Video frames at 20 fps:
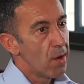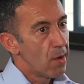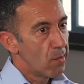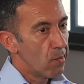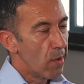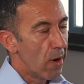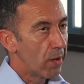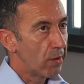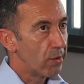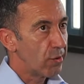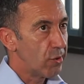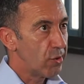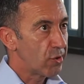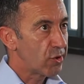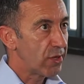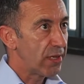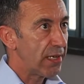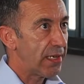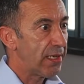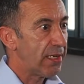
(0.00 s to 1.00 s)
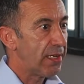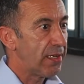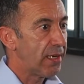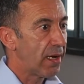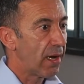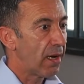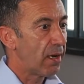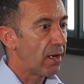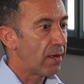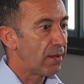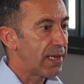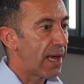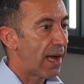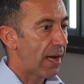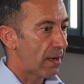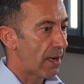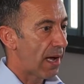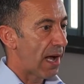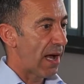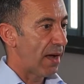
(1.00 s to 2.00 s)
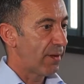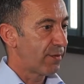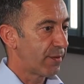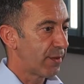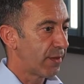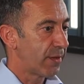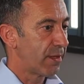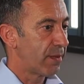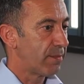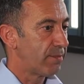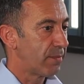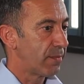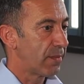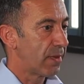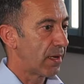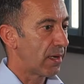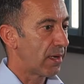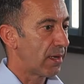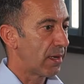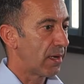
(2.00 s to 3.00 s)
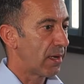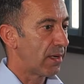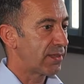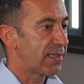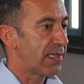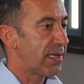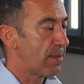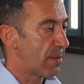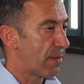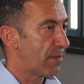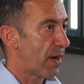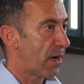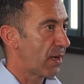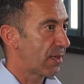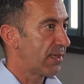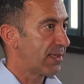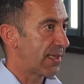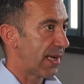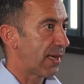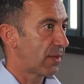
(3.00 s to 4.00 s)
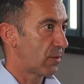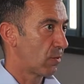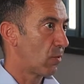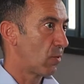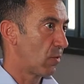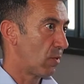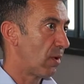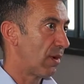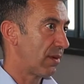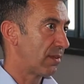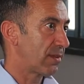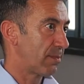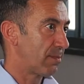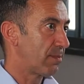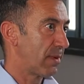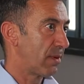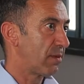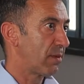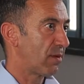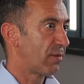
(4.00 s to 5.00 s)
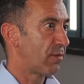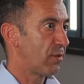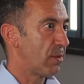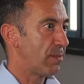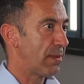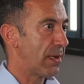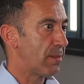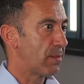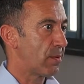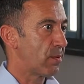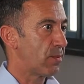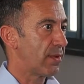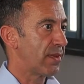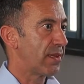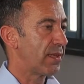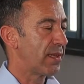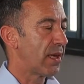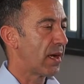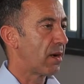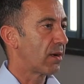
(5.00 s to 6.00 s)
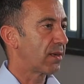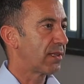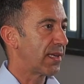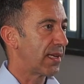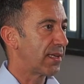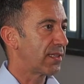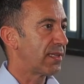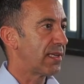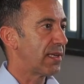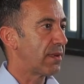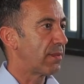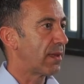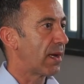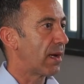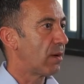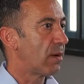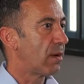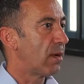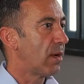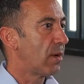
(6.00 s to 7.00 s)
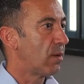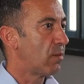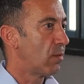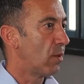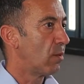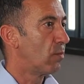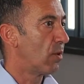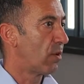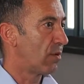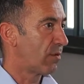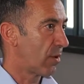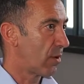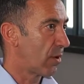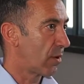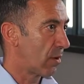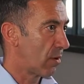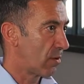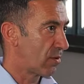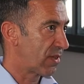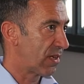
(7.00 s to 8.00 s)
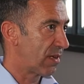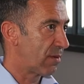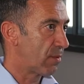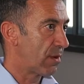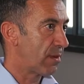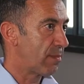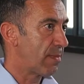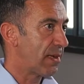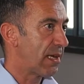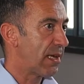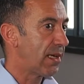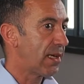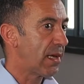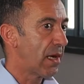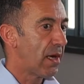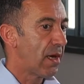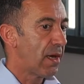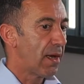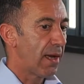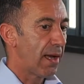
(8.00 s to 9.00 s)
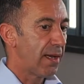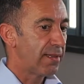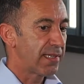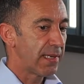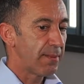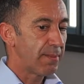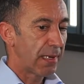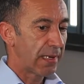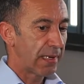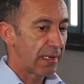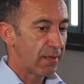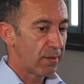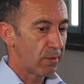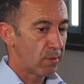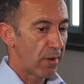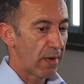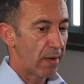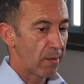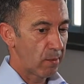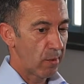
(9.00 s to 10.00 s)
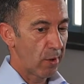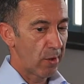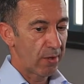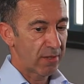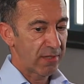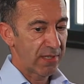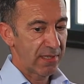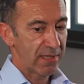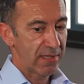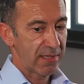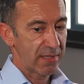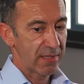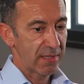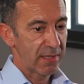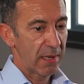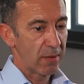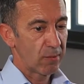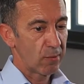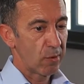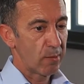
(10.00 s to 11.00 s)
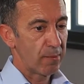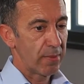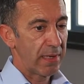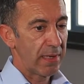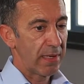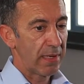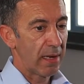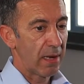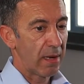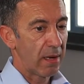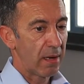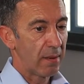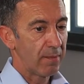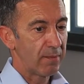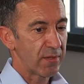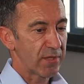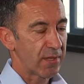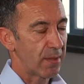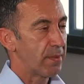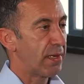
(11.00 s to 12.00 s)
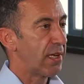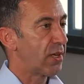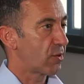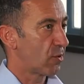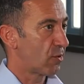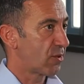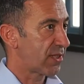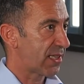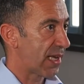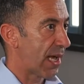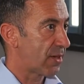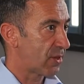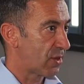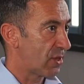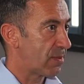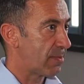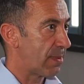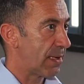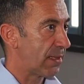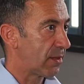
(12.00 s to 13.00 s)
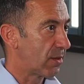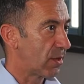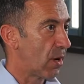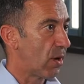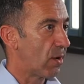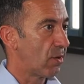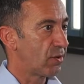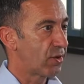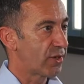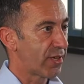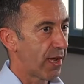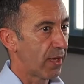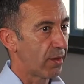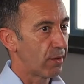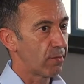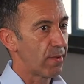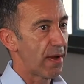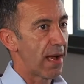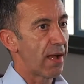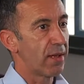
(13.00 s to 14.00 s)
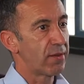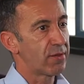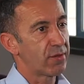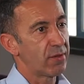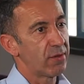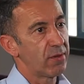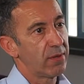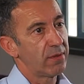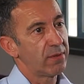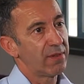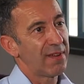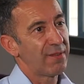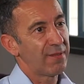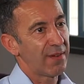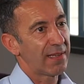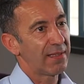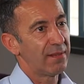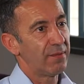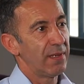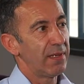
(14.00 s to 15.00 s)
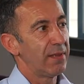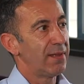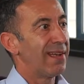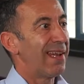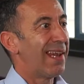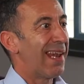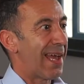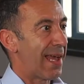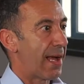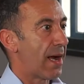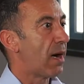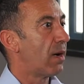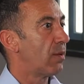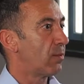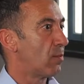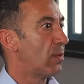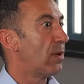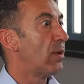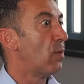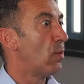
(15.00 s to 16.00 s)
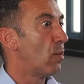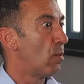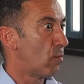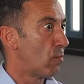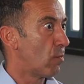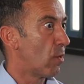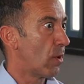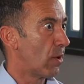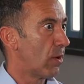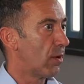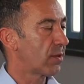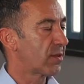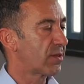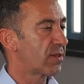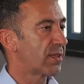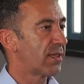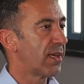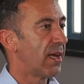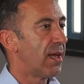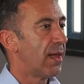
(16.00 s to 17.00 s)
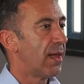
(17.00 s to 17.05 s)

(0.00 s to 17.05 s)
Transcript: Well, usually, I have a team of architect or a few people within the architect team that will work very closely with me. And typically the way it works is there will be some initial sketches being done, shared around, so effectively the layout we know it works.